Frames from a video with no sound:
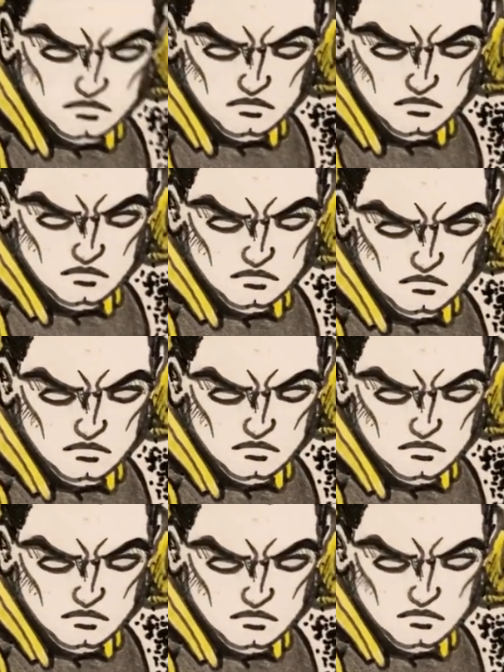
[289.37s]

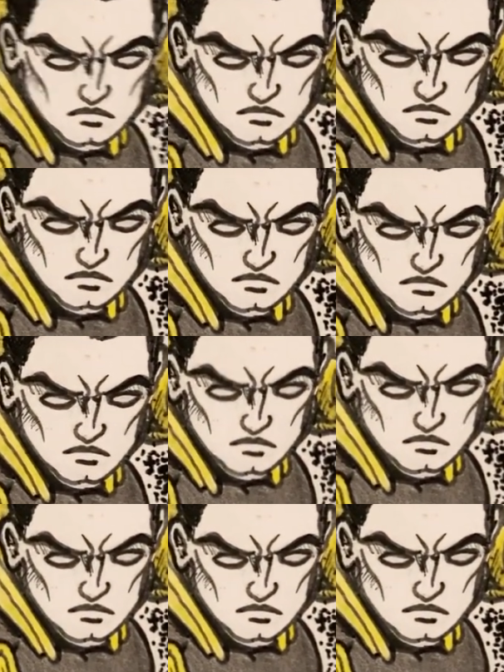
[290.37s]

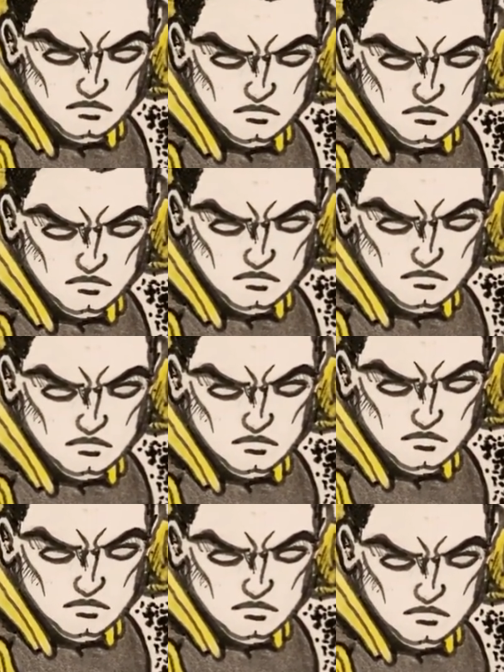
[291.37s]
Crayola mostly.
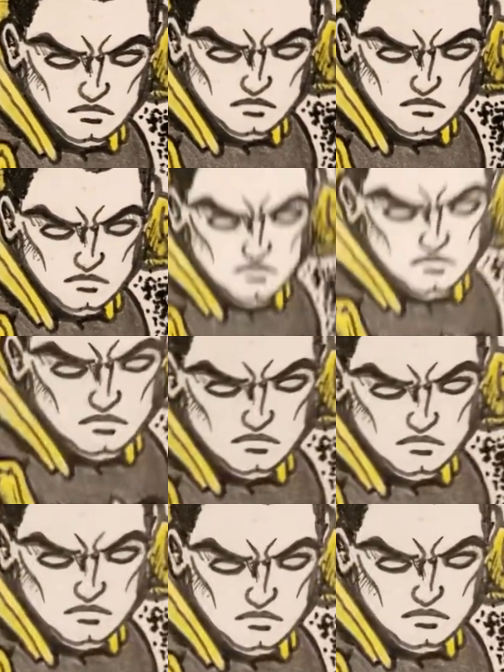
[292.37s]
Nothing
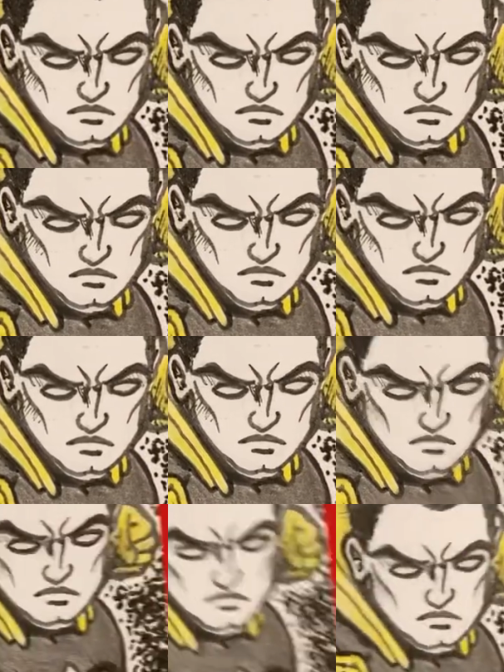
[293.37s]
fancy, nothing
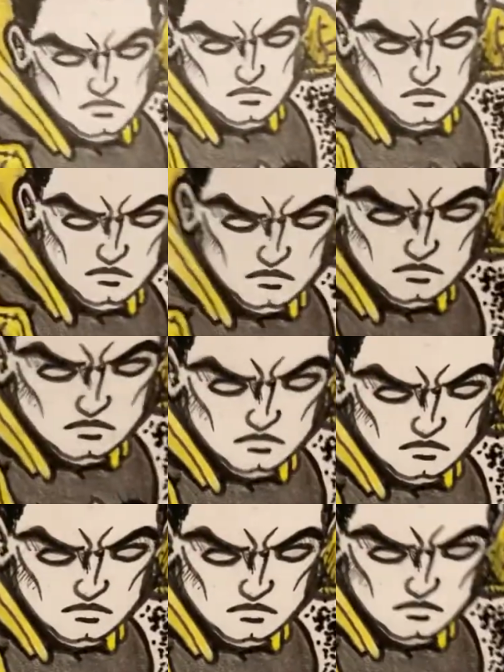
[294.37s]
expensive. I don't have
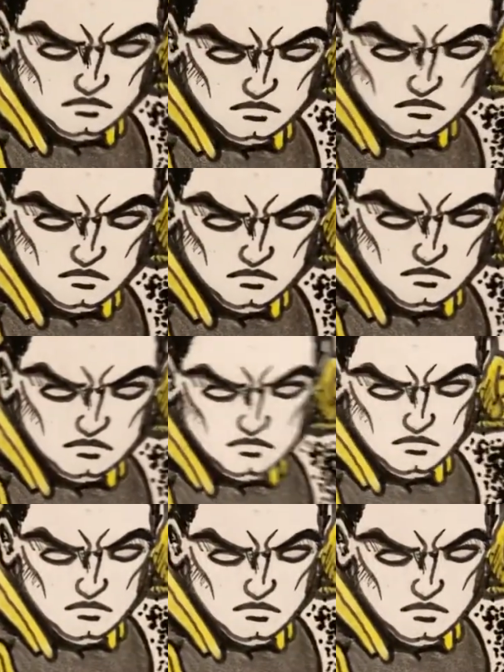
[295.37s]
anything super
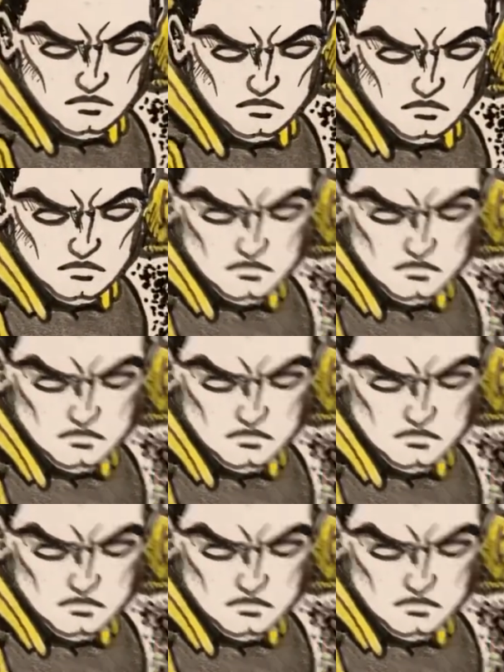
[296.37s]
expensive.